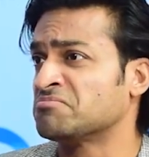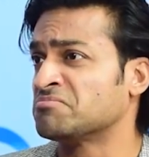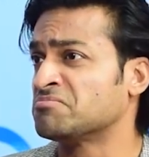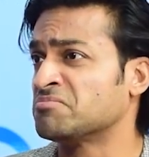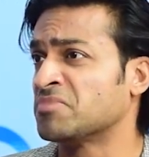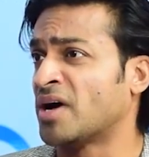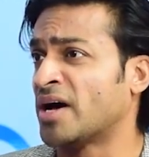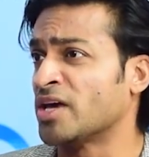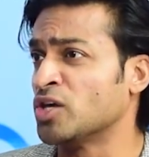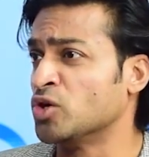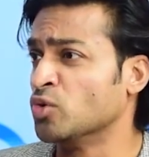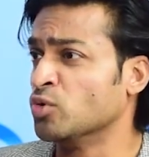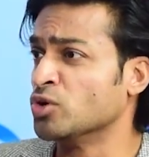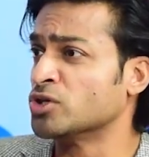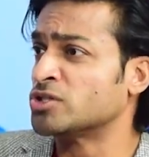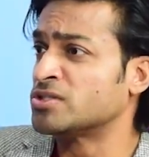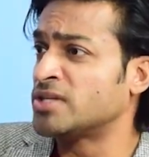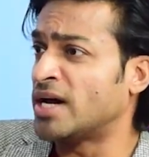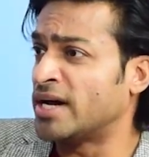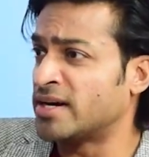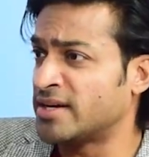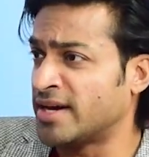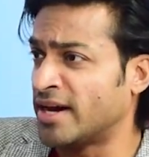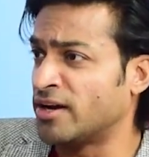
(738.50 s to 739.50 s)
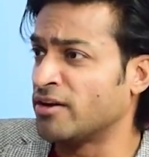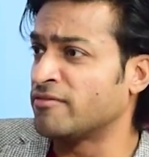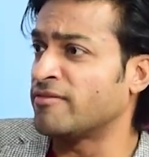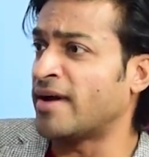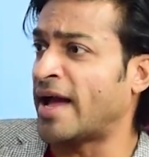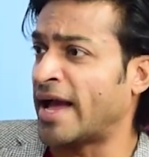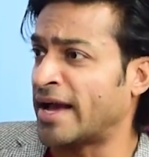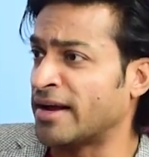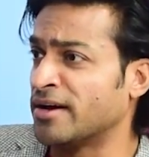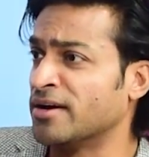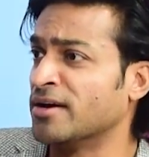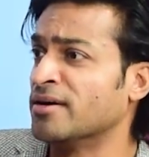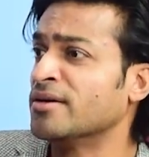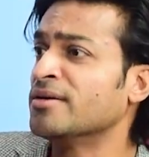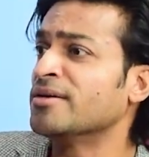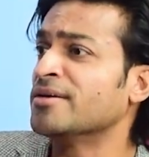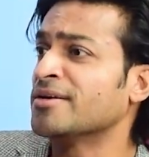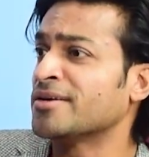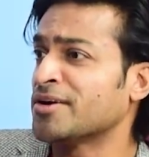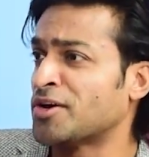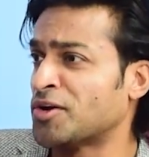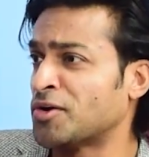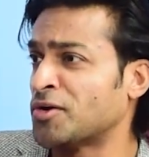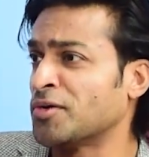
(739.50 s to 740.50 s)
I used that kind of anger,
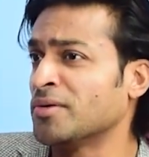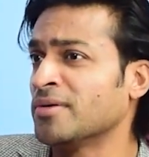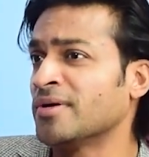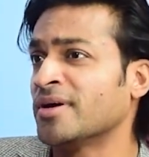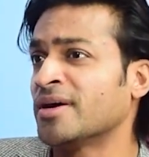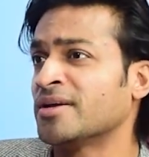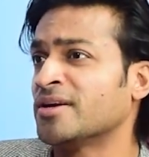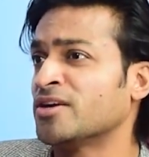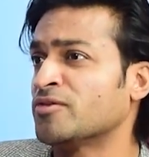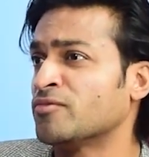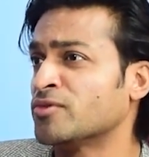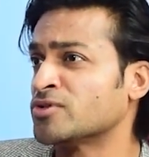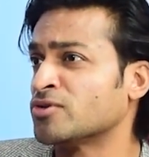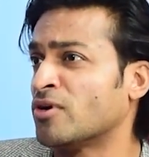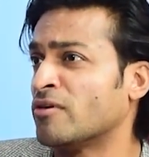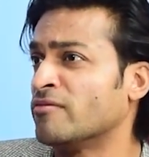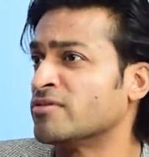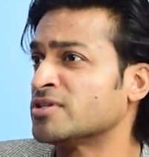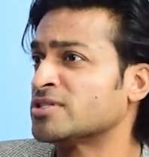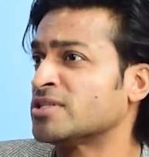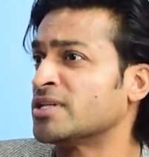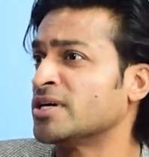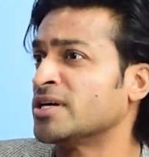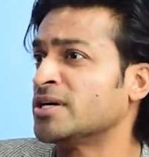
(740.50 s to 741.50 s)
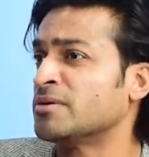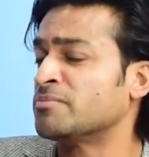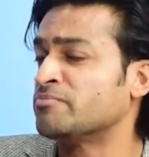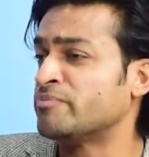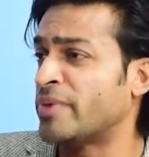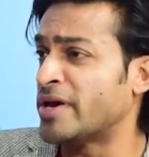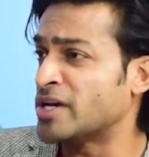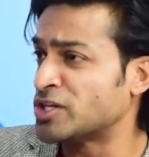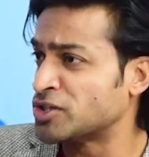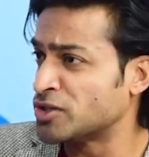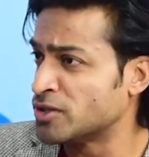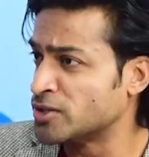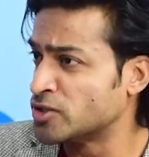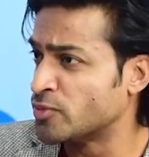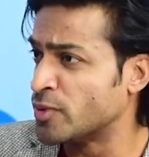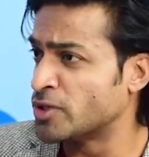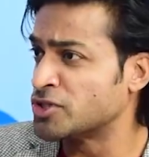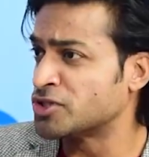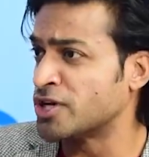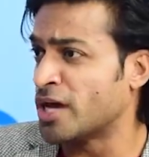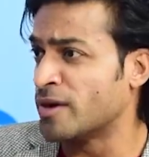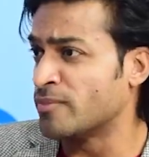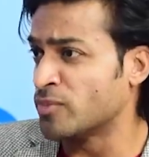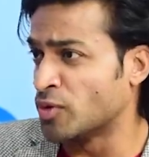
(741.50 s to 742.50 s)
you know, and it was obviously patience which
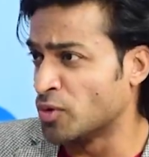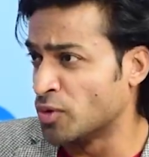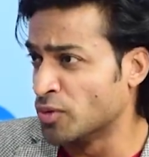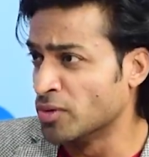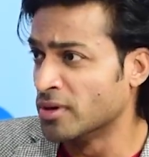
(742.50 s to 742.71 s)
came through,